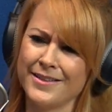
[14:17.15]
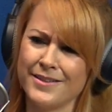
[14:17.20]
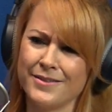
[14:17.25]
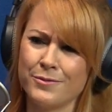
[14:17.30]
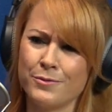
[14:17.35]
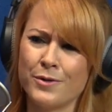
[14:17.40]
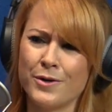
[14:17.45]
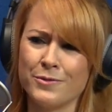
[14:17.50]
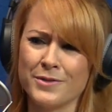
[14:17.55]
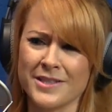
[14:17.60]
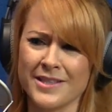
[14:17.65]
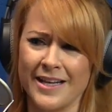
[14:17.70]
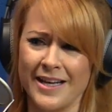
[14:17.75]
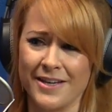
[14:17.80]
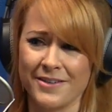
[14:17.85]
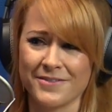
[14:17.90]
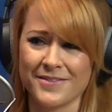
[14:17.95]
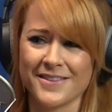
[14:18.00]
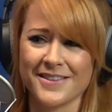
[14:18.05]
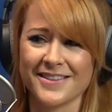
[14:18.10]
What was
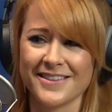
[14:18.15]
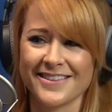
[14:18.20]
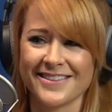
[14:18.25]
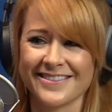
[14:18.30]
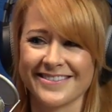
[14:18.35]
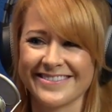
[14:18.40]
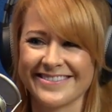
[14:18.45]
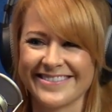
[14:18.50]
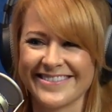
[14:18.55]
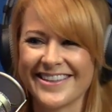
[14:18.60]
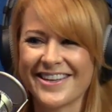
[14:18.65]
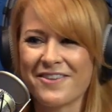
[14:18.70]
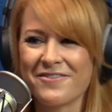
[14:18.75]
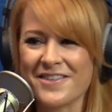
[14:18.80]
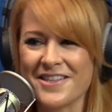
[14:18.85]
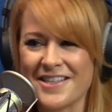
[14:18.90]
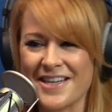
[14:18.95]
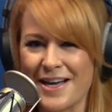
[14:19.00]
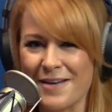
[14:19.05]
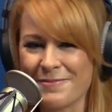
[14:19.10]
left of
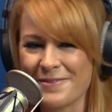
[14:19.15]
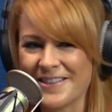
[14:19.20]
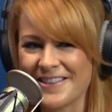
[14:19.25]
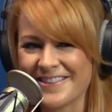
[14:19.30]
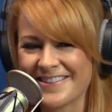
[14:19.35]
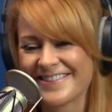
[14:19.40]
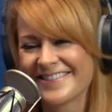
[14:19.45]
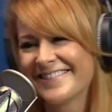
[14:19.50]
the tapping?